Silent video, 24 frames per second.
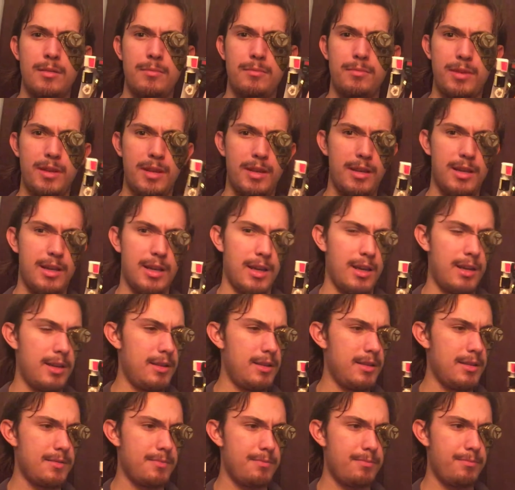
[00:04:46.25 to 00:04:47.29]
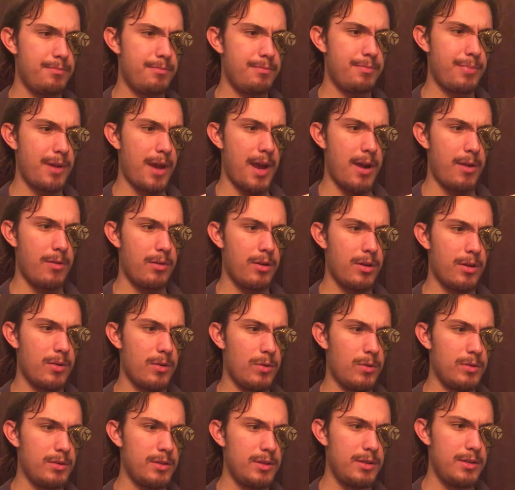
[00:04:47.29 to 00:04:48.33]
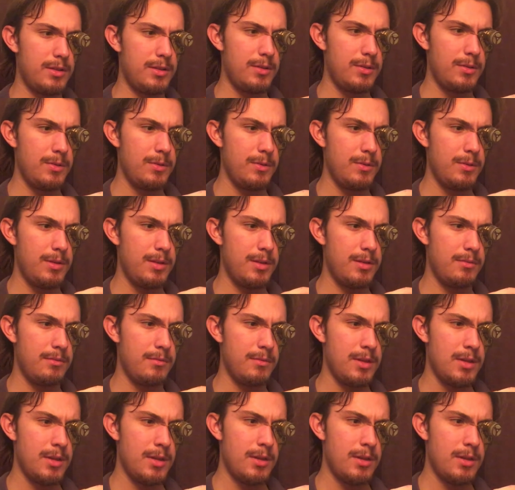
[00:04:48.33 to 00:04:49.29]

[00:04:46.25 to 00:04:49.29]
being kind of this power golden dude, and